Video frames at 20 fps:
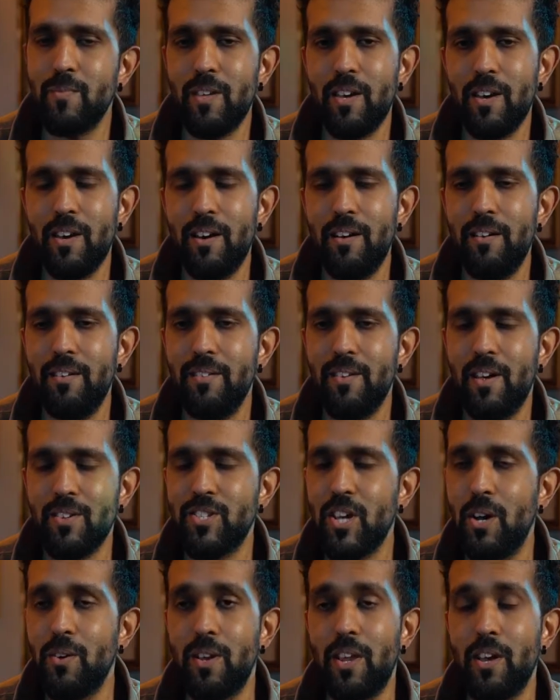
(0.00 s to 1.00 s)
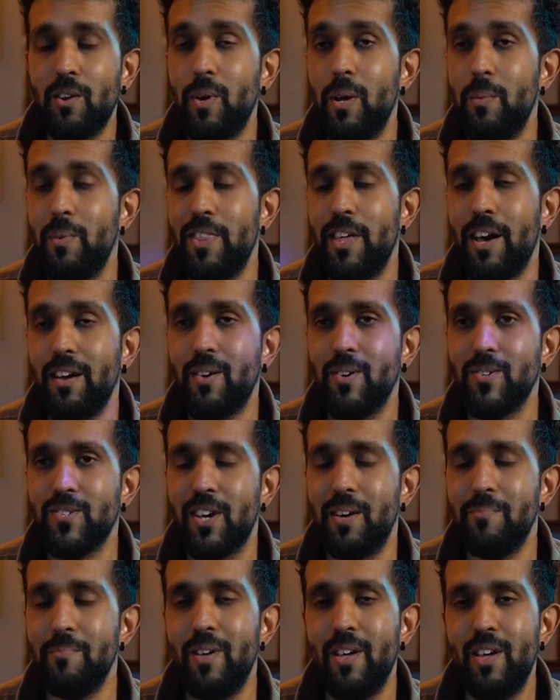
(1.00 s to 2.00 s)
Yeah, I totally agree with that because
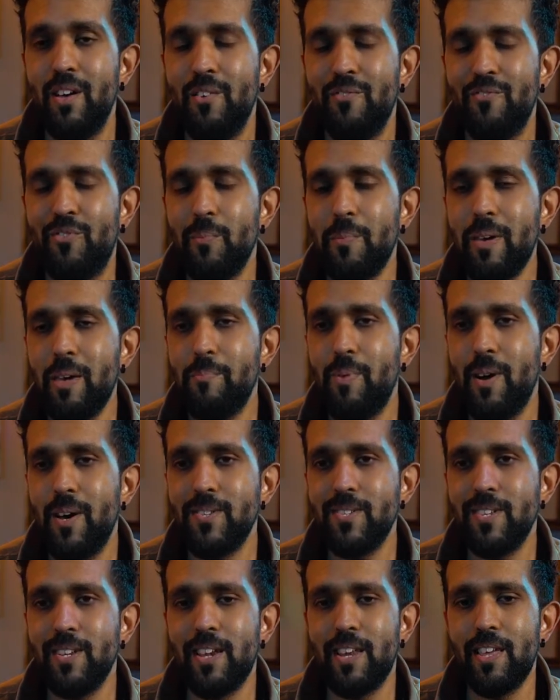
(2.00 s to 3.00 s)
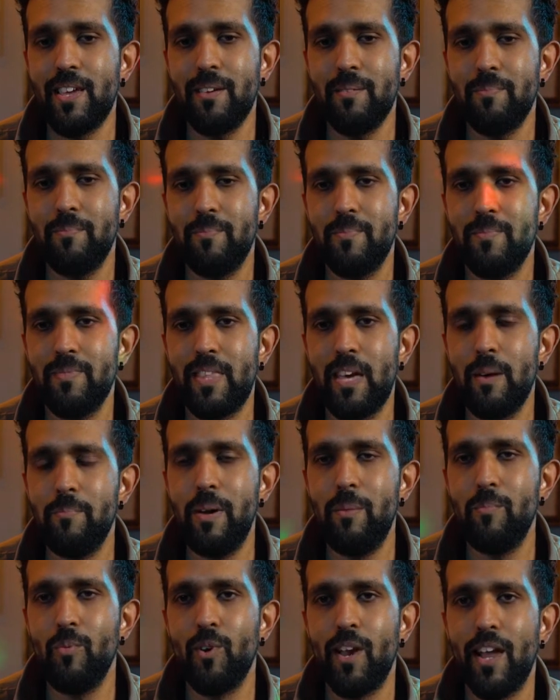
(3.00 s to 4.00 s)
for me personally, they're a
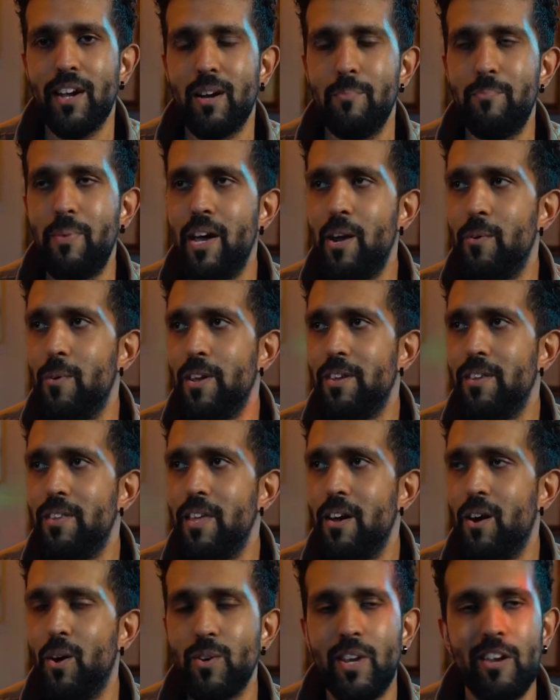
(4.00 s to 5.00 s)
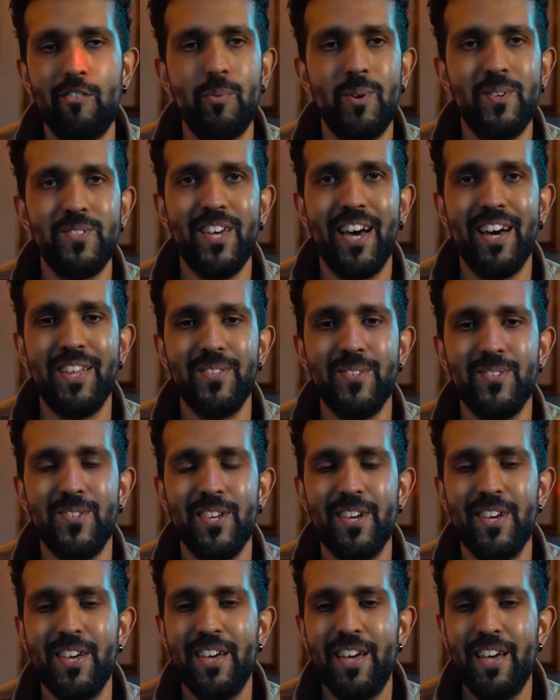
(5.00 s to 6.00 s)
bit more like a parent. They hold everyone's hands,
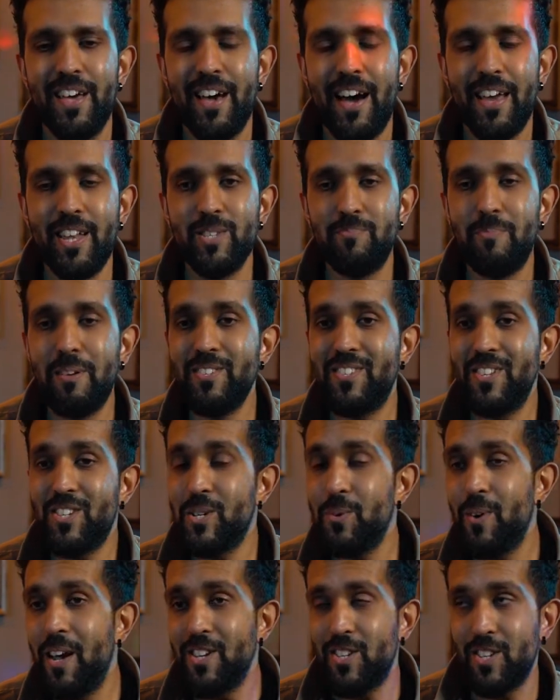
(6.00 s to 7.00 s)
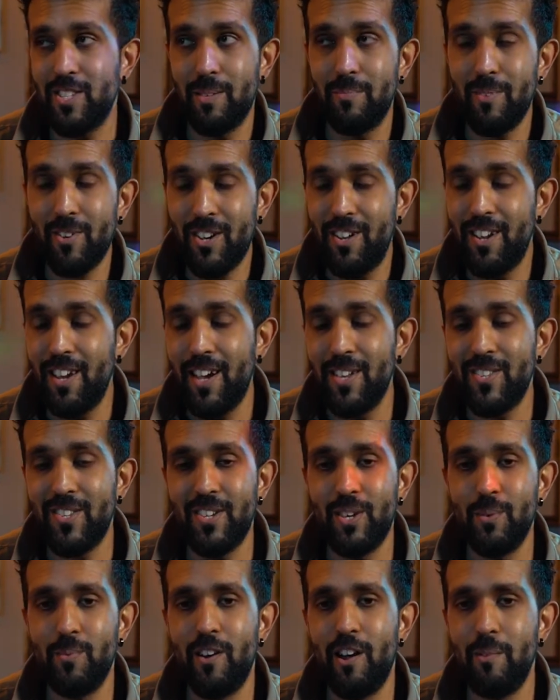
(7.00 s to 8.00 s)
and there's been situations, I'm not going to lie to
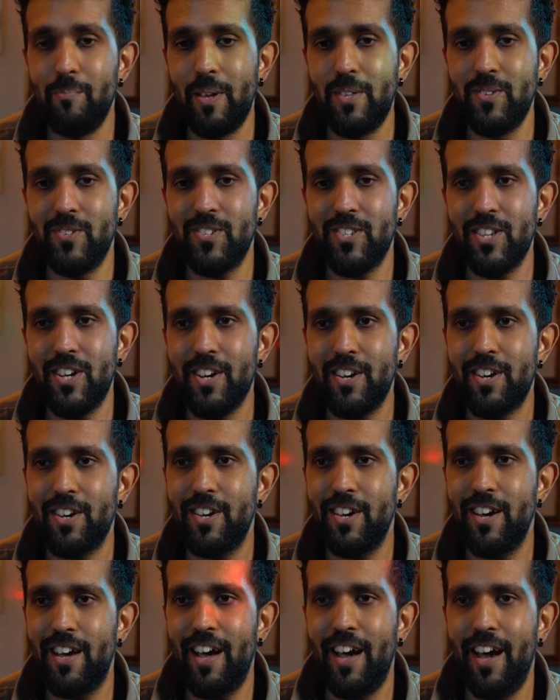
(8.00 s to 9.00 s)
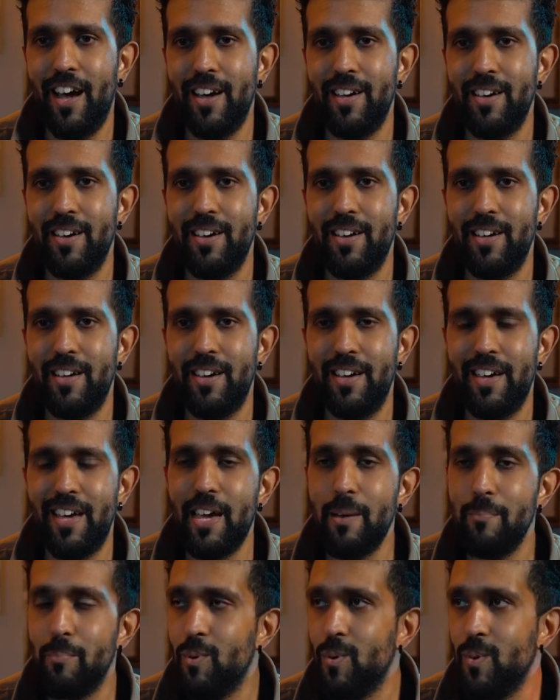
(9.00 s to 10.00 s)
you, where I've been stuck at
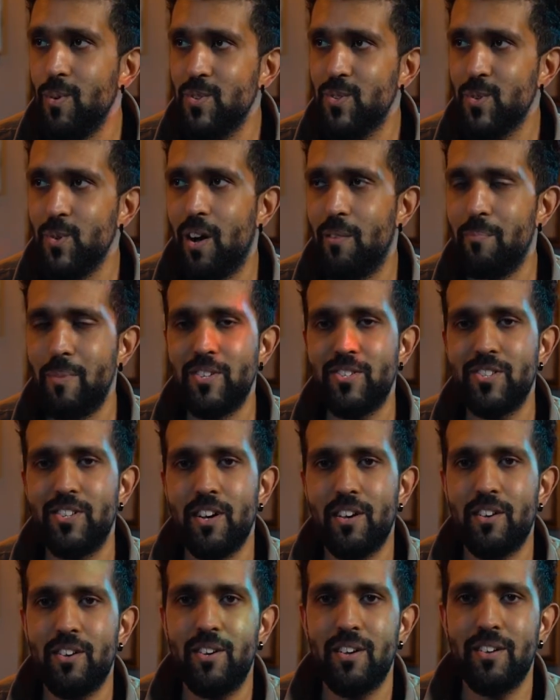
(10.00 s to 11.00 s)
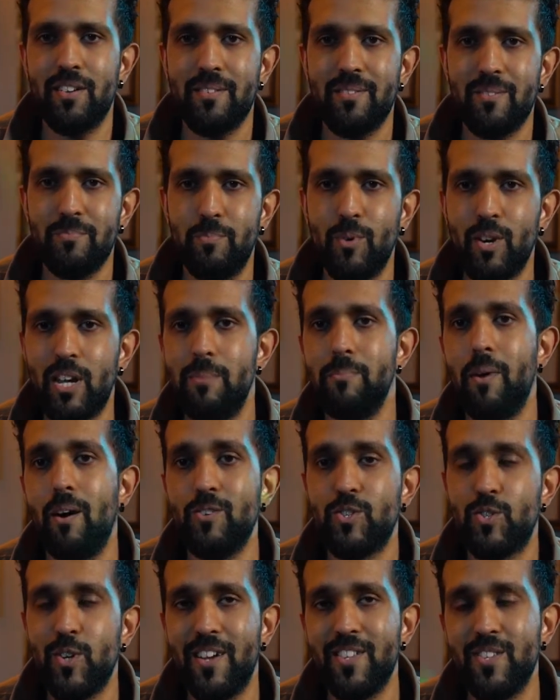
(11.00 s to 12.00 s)
airports or I've been stuck booking my own
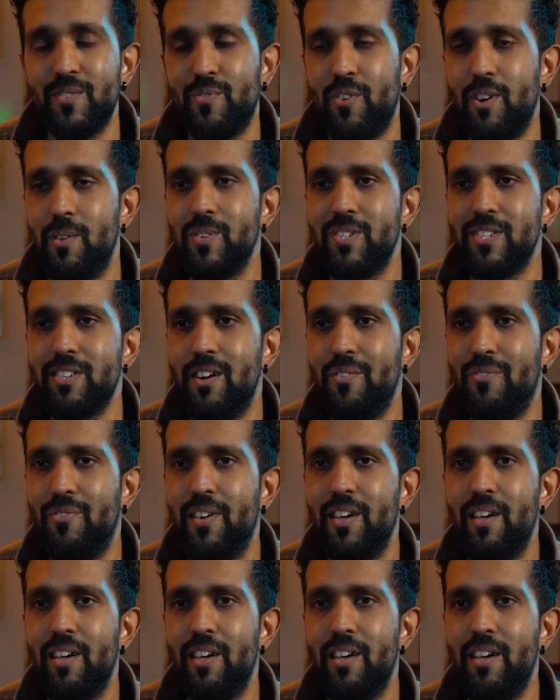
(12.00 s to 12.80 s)
transfer and stuff